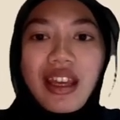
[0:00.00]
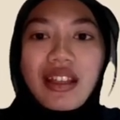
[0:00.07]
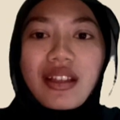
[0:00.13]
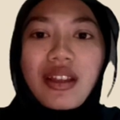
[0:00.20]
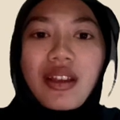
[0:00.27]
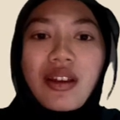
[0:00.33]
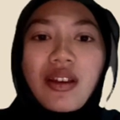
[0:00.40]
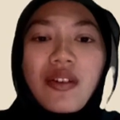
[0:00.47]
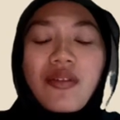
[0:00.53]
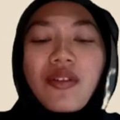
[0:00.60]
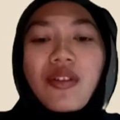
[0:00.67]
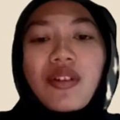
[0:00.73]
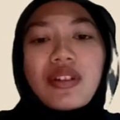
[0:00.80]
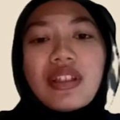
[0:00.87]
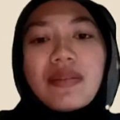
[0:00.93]
And
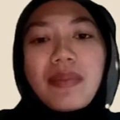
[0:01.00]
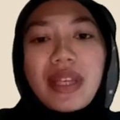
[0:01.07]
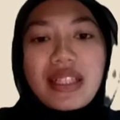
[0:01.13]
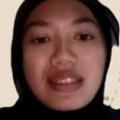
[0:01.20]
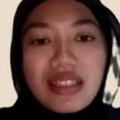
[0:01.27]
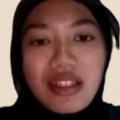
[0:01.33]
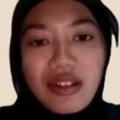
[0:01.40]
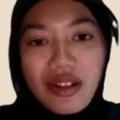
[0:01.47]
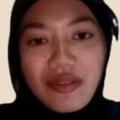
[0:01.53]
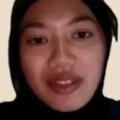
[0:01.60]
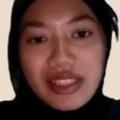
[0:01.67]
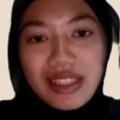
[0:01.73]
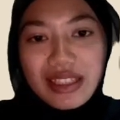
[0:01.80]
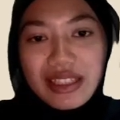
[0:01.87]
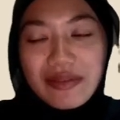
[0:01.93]
for the main skill
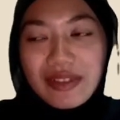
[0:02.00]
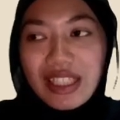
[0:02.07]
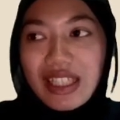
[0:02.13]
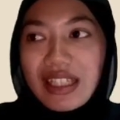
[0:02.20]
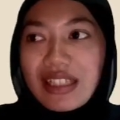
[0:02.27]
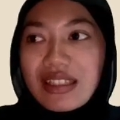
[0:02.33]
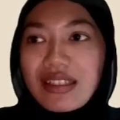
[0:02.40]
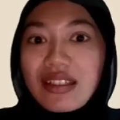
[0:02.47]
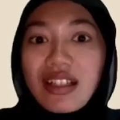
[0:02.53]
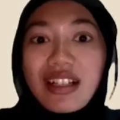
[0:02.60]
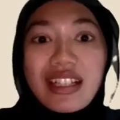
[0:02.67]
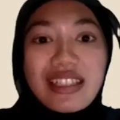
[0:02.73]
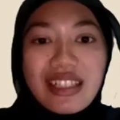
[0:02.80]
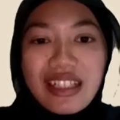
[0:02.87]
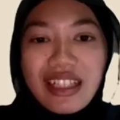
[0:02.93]
of this activity is
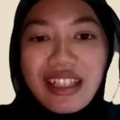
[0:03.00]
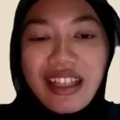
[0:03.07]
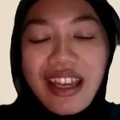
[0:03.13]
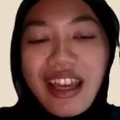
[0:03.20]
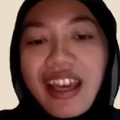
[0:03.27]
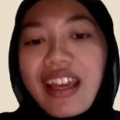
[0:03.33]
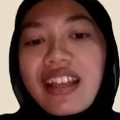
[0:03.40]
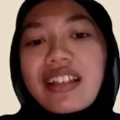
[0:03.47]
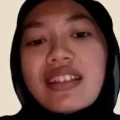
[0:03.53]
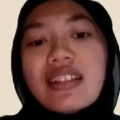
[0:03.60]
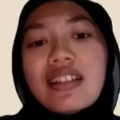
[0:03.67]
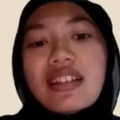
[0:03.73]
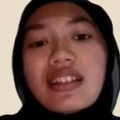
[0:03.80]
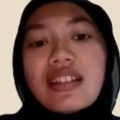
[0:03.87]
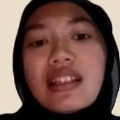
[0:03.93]
listening, and
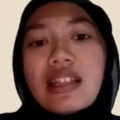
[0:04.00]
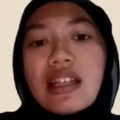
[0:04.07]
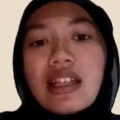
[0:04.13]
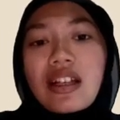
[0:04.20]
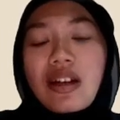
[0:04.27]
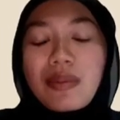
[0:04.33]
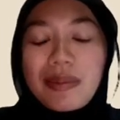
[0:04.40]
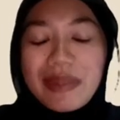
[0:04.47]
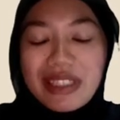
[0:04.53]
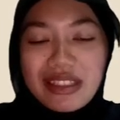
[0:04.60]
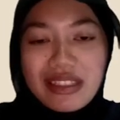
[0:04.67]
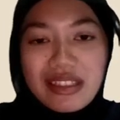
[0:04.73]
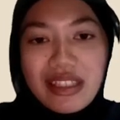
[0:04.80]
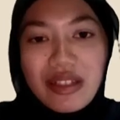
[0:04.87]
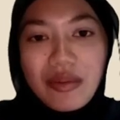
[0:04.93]
the
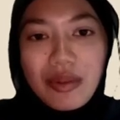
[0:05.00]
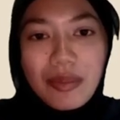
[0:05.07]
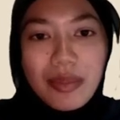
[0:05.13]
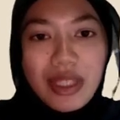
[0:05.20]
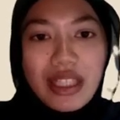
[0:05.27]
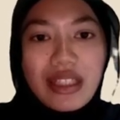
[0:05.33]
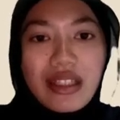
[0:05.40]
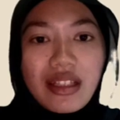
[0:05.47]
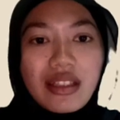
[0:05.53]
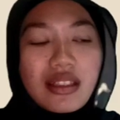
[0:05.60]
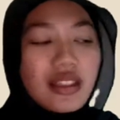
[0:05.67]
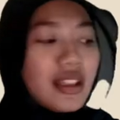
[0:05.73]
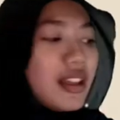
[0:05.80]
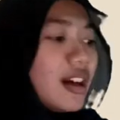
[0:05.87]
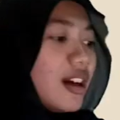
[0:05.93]
complementary skill would be
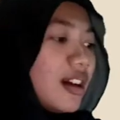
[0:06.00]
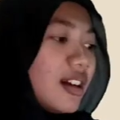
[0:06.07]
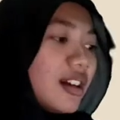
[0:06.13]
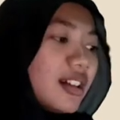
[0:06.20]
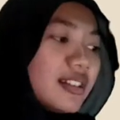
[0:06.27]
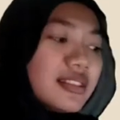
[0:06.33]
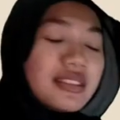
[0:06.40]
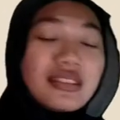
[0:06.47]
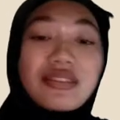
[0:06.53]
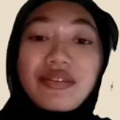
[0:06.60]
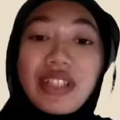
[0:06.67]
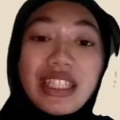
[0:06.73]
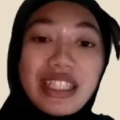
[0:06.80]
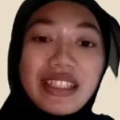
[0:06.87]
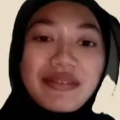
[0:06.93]

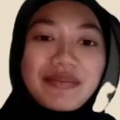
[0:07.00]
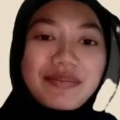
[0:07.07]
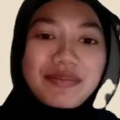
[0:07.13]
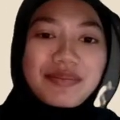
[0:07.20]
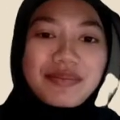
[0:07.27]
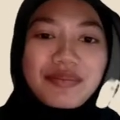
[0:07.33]
reading.